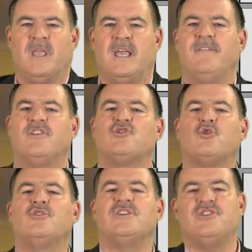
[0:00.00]
kind of a
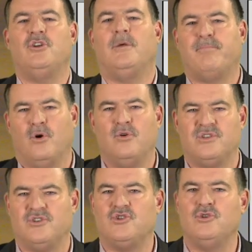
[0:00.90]
traditional
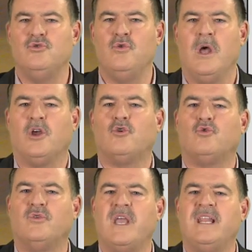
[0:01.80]
approach to
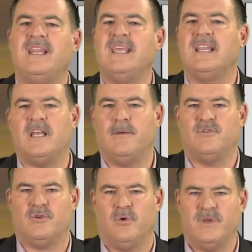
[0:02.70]
creating income
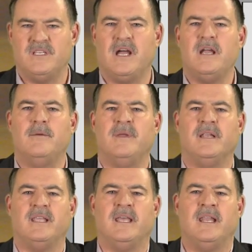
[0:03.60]
during
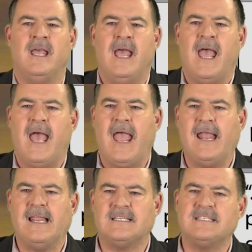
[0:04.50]
retirement. And,
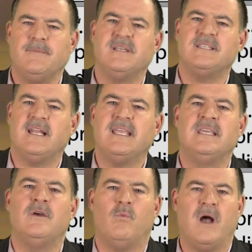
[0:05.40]
and to some extent, I
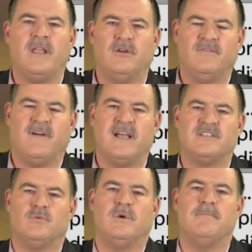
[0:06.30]
get why your
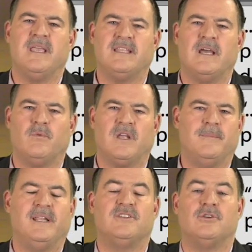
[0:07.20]
advisor would make that
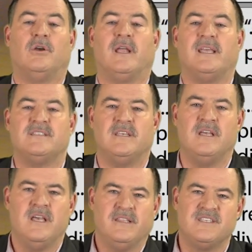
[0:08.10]
recommendation, or I guess the,
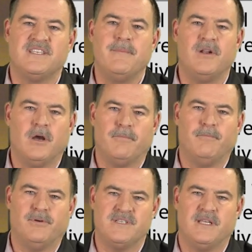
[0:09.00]
the seminar
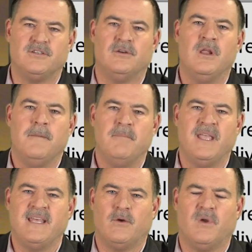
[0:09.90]
presenter
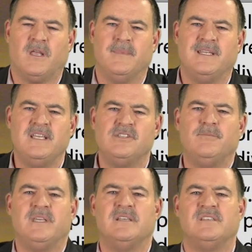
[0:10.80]
made that recommendation
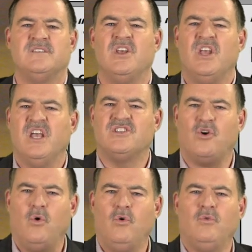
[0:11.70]
because it's, it's
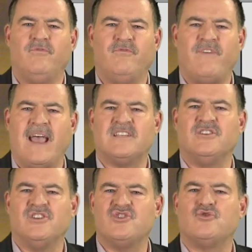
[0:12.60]
old
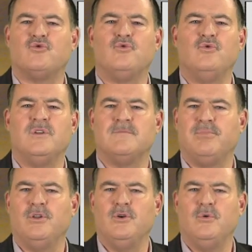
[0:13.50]
fashioned, it's true, it's
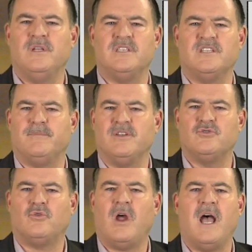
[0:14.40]
blue, it's, it's been
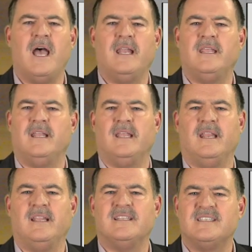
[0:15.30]
tried, and, and
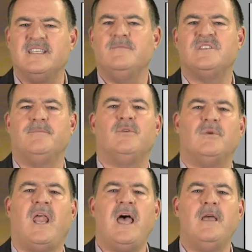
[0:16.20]
it seems to be
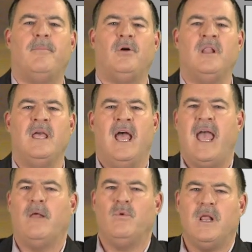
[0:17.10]
reliable.
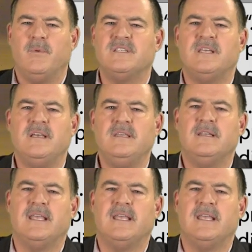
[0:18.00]
And what I would tell you,